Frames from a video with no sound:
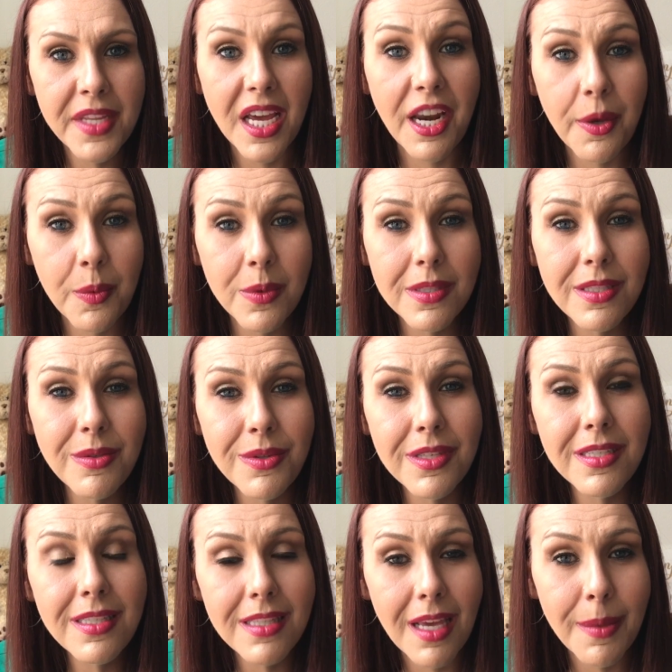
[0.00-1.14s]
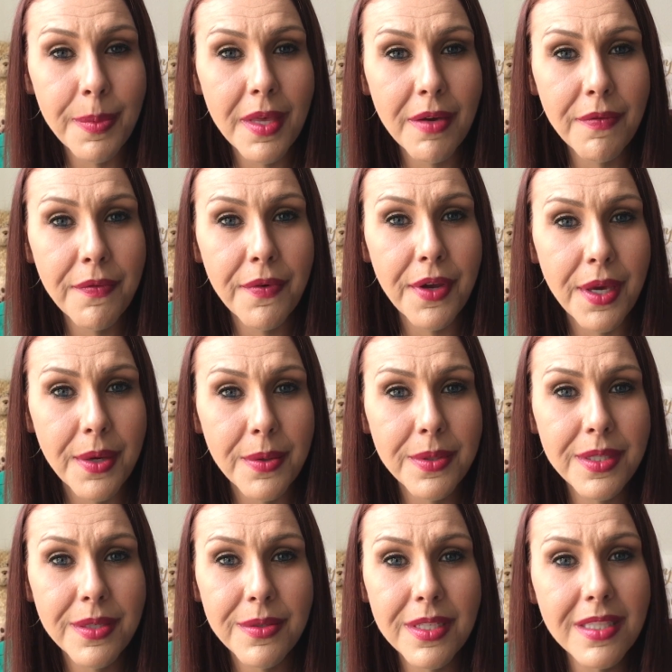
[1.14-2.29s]
And it will do the same thing for you.
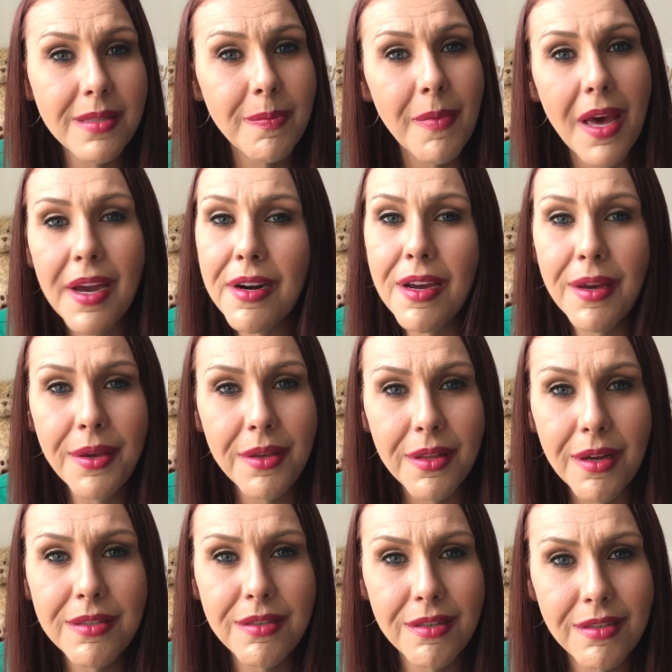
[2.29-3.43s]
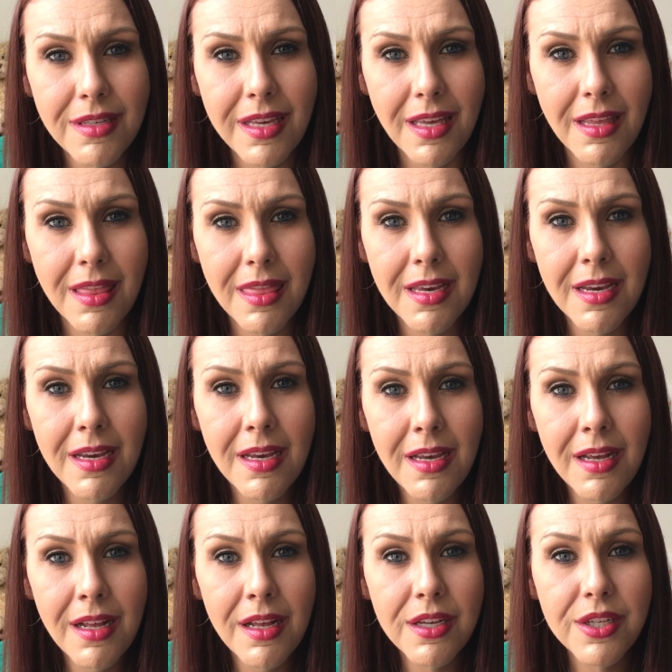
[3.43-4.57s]
So it doesn't matter how you lost your teeth.
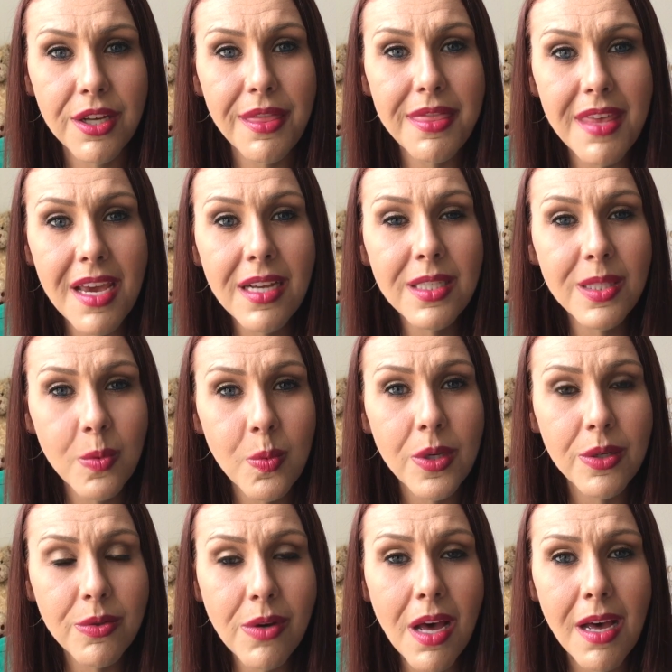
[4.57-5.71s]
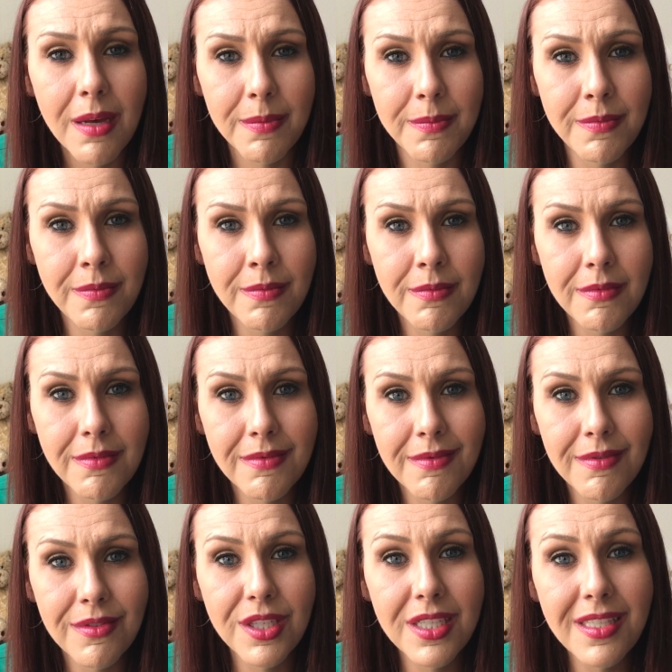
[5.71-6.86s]
Good things will come.
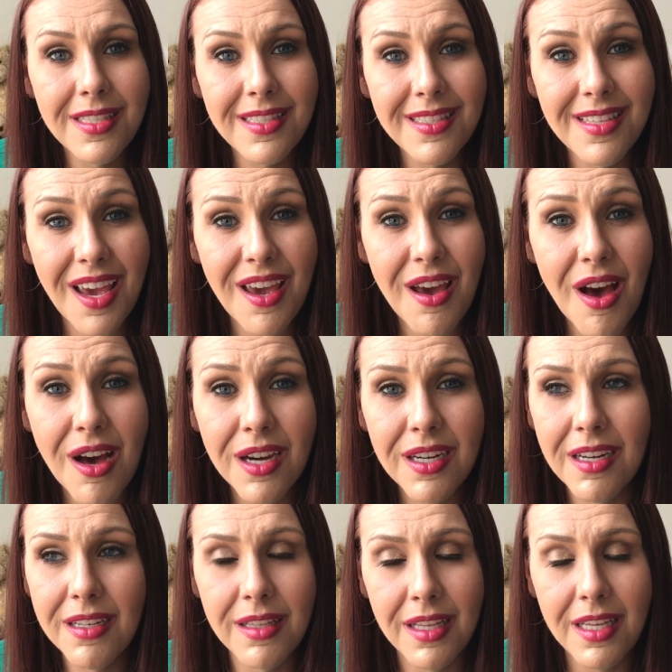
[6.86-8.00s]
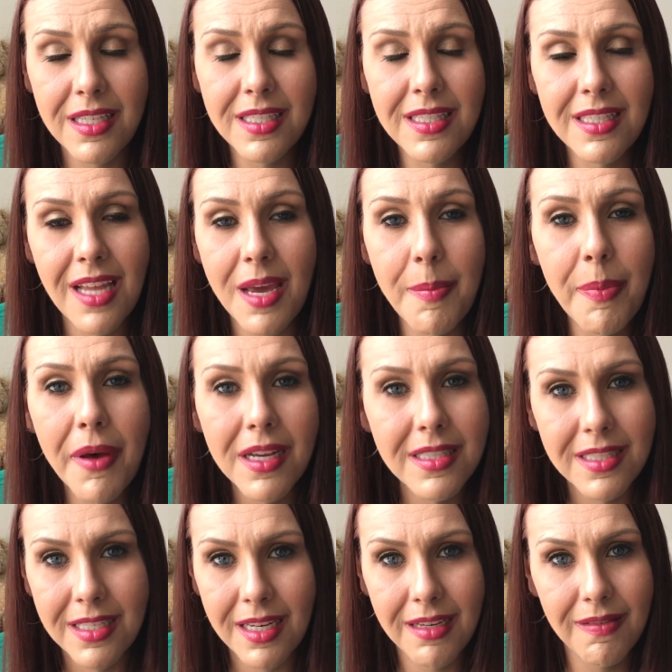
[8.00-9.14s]
Just stay
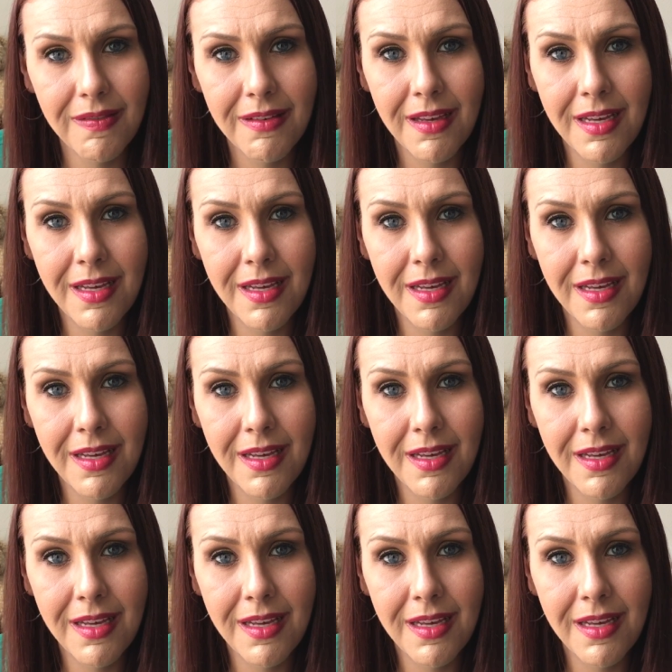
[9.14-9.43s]
positive.